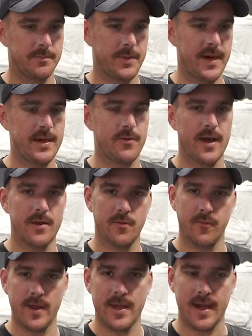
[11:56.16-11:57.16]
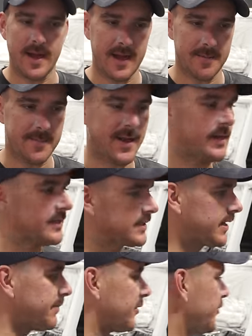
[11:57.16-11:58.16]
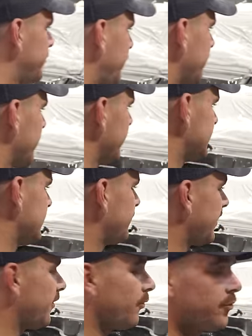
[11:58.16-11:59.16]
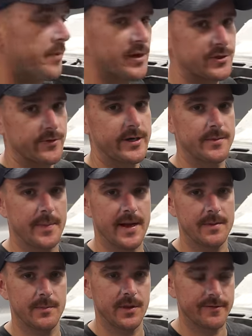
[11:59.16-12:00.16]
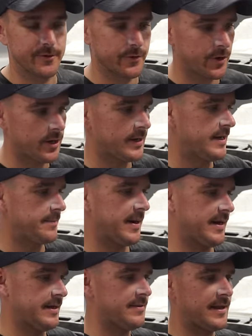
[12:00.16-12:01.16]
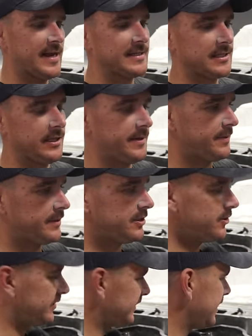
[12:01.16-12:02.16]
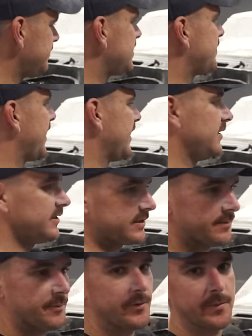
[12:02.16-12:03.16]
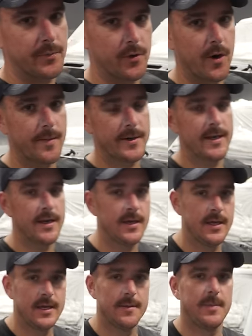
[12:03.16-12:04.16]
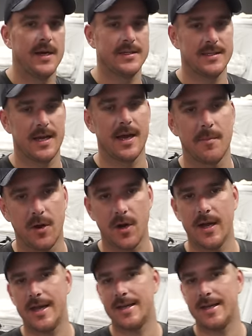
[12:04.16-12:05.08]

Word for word: But anyway, we are making some good progress and we are almost ready to paint, believe it or not. But in the last clip, you've seen me paint, you've seen me put the primer down, but um, I